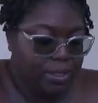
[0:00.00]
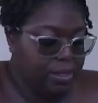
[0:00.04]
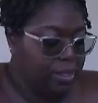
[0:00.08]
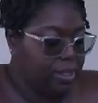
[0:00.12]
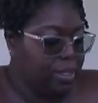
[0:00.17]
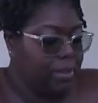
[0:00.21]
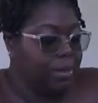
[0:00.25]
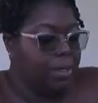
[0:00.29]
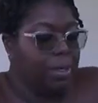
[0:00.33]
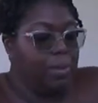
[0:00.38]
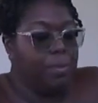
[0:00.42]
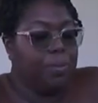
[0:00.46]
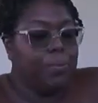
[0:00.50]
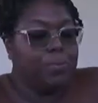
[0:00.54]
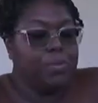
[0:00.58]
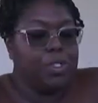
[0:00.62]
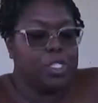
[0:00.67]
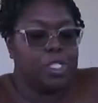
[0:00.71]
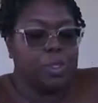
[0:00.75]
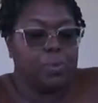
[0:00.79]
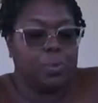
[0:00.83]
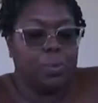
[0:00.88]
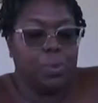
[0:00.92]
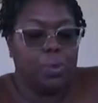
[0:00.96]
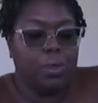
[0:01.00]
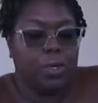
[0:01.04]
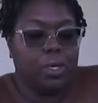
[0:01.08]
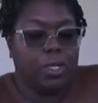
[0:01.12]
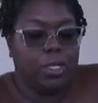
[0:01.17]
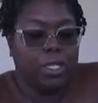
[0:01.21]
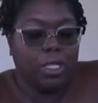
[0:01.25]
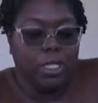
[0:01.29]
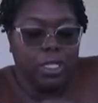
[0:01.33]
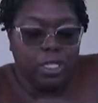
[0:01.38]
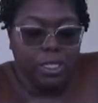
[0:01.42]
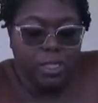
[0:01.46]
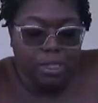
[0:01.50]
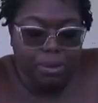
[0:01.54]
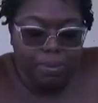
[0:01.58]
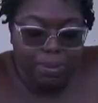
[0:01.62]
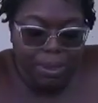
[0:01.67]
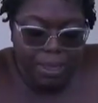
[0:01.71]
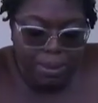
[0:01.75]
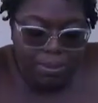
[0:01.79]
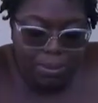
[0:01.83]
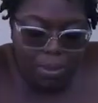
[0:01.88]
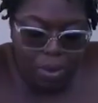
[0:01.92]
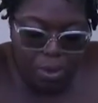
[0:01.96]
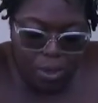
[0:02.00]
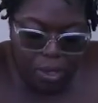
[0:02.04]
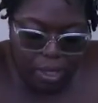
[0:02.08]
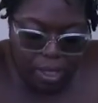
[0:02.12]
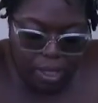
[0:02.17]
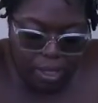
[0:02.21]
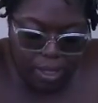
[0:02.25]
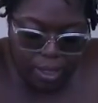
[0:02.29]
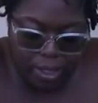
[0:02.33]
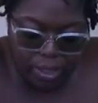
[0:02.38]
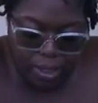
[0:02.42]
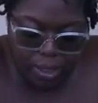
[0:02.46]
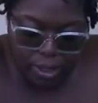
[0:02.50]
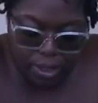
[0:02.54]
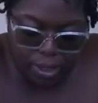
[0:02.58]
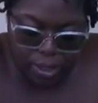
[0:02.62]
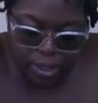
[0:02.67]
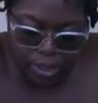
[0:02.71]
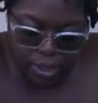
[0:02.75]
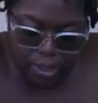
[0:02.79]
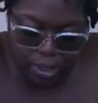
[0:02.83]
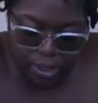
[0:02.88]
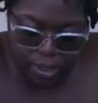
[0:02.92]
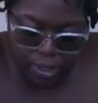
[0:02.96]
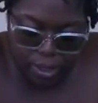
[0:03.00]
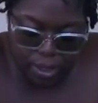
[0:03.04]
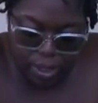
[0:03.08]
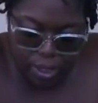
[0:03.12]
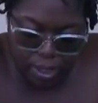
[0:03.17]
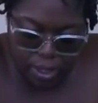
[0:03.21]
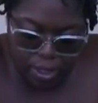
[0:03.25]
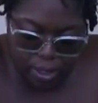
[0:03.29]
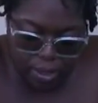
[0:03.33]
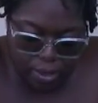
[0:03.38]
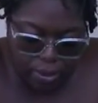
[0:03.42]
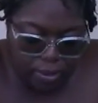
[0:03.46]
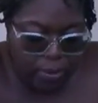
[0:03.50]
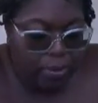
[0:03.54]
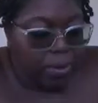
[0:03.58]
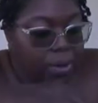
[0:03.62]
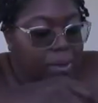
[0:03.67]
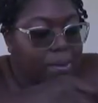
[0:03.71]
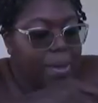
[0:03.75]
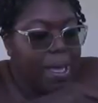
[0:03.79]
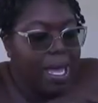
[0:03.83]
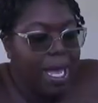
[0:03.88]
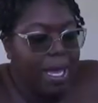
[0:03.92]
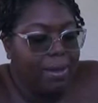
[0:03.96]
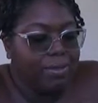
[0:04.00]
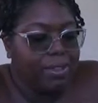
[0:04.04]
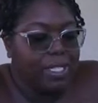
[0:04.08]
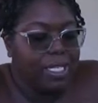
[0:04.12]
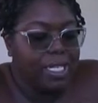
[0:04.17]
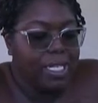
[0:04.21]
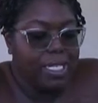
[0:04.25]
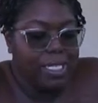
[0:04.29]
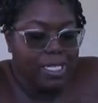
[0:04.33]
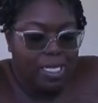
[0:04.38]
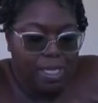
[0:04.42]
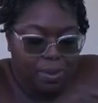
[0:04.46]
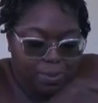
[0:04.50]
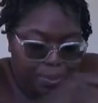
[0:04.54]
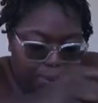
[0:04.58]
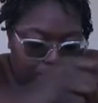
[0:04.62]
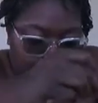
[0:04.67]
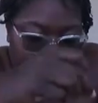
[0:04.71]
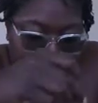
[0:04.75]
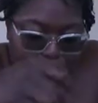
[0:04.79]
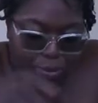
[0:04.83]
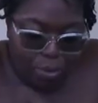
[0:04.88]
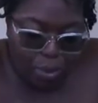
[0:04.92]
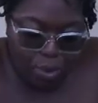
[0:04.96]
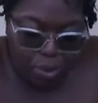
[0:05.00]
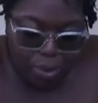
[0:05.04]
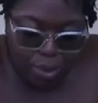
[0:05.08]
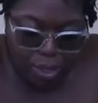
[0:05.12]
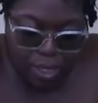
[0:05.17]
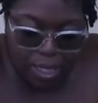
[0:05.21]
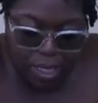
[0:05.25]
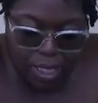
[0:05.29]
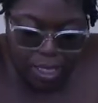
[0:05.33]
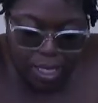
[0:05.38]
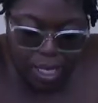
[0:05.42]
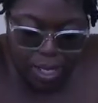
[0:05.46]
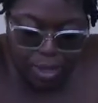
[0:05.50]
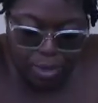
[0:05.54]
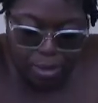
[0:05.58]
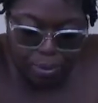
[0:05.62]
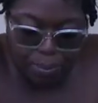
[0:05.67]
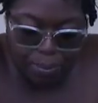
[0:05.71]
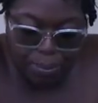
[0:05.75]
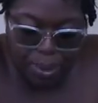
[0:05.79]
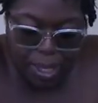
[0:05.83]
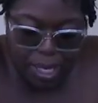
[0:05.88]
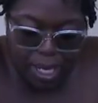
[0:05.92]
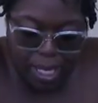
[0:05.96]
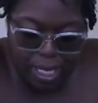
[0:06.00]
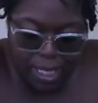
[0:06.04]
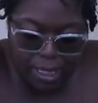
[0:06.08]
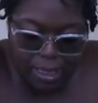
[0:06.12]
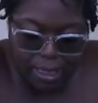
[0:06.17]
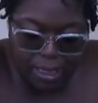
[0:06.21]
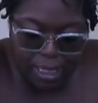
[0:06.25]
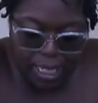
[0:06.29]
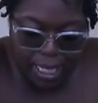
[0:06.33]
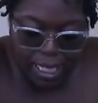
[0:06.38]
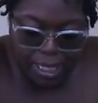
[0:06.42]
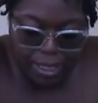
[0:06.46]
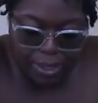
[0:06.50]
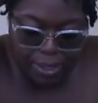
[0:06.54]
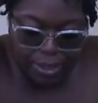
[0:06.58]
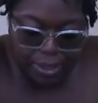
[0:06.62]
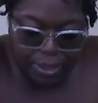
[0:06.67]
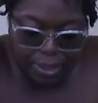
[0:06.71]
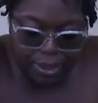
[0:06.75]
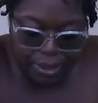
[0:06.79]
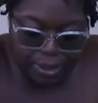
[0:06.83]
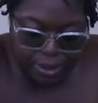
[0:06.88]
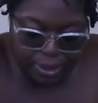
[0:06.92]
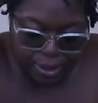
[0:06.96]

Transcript: So I'm going to just pour a little bit more. I may have to end up putting more in another pot later.